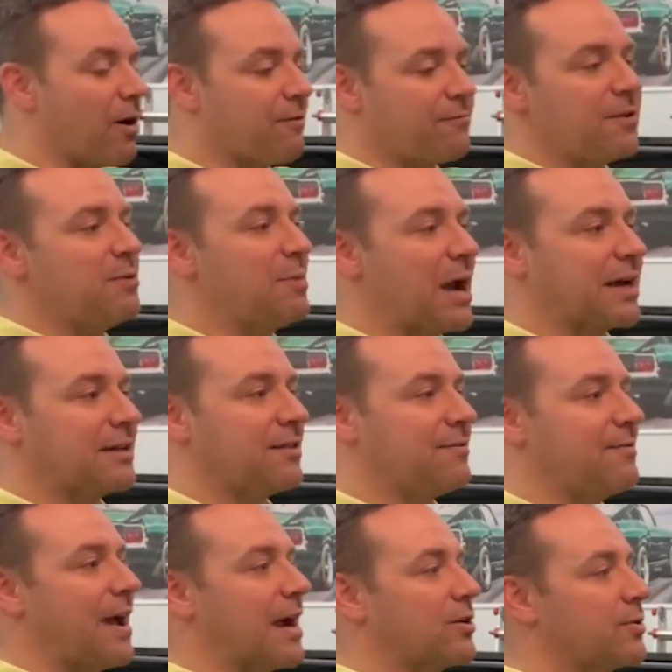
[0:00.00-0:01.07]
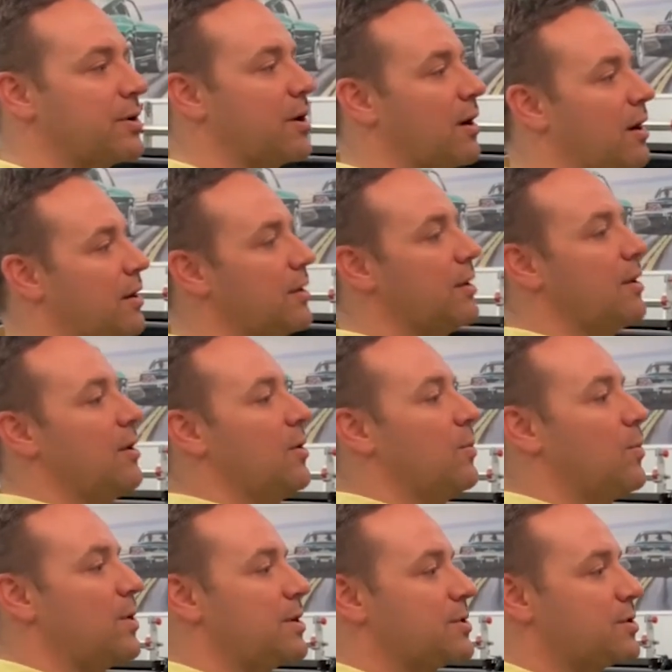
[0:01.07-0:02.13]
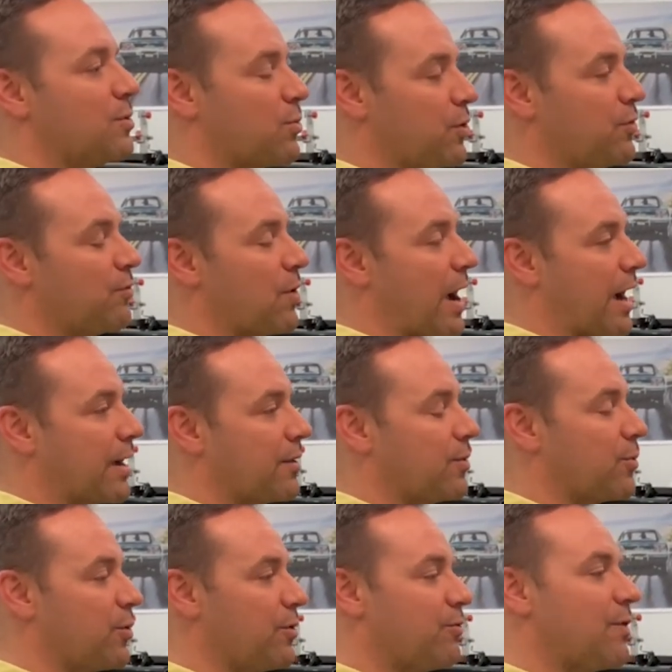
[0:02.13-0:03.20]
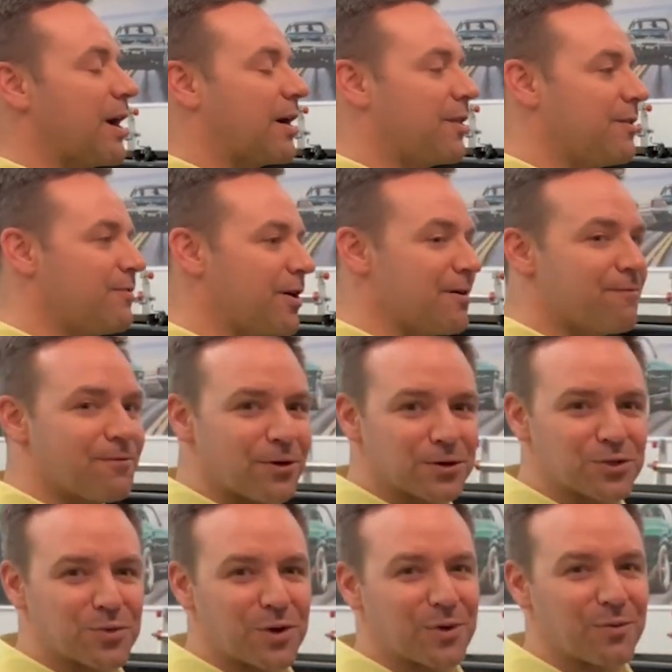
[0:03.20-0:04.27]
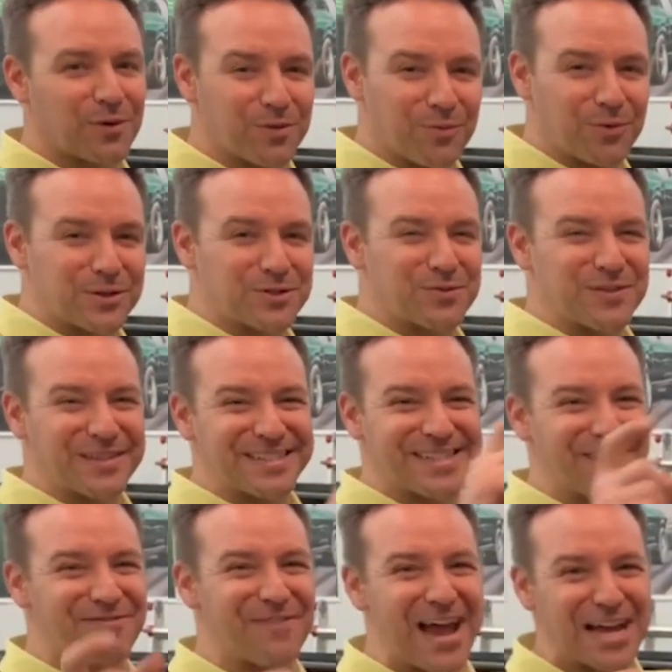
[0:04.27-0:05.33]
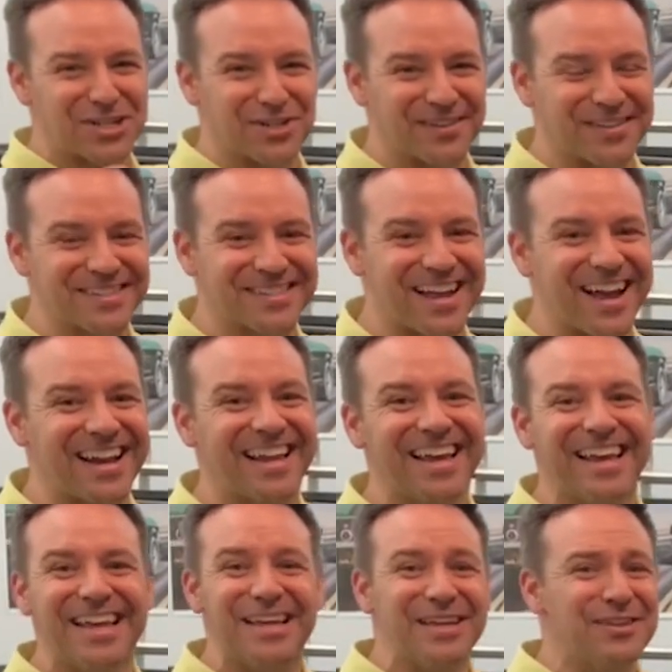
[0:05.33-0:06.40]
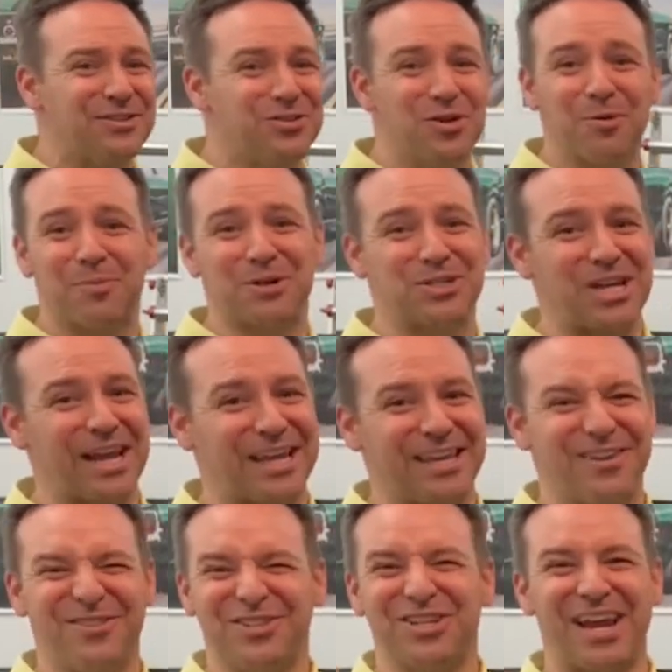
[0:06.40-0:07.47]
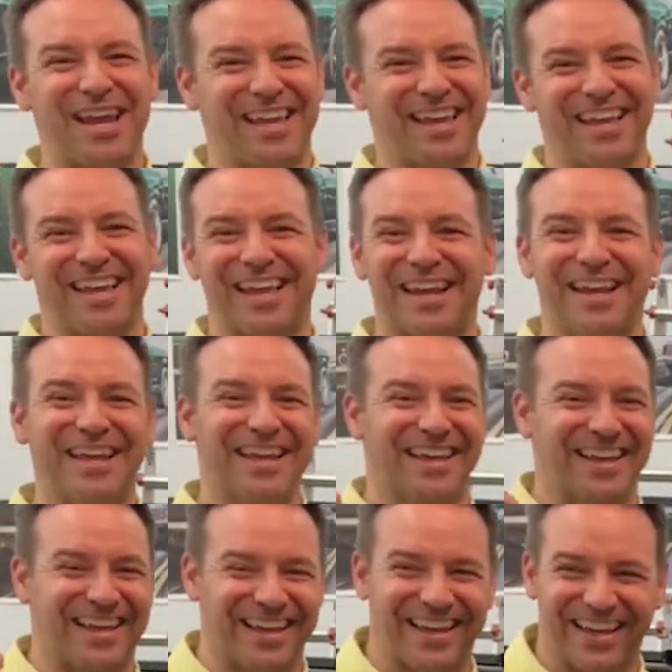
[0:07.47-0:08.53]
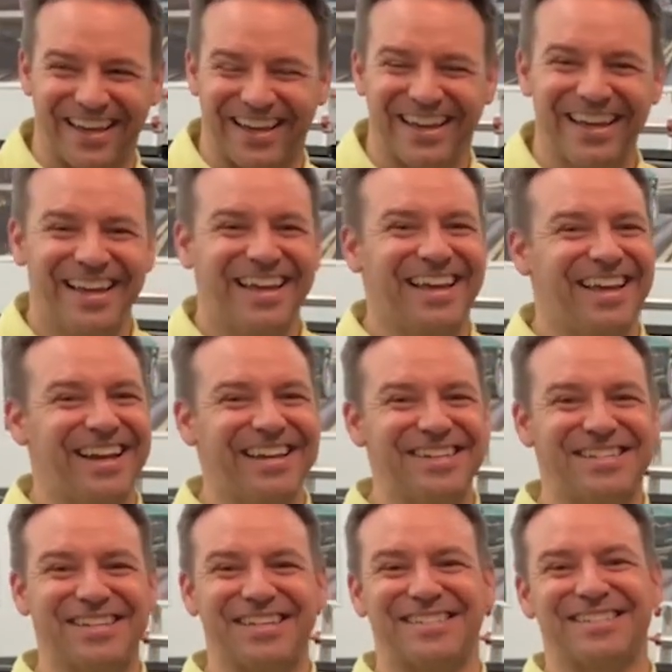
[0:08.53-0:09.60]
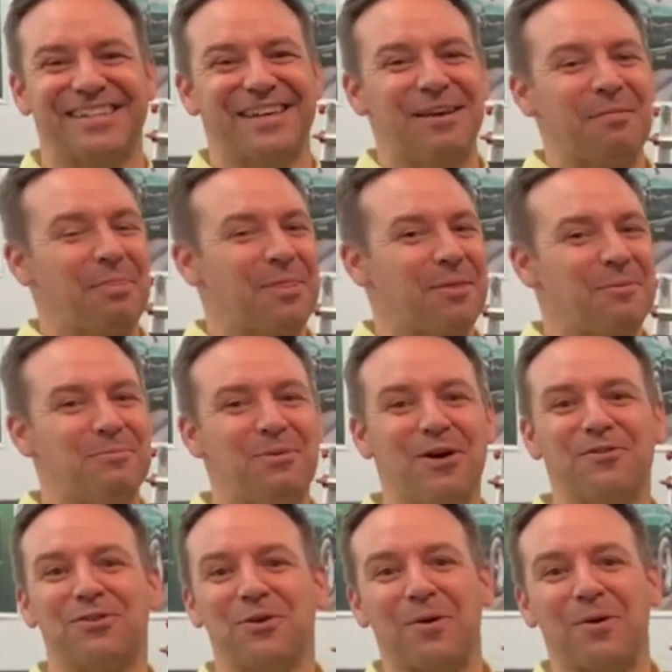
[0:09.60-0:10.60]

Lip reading: our feedback to the factory on was the roof rack. The roof rack on the very first one, ones that said fashion on the side, super janky. You shake it and it just moved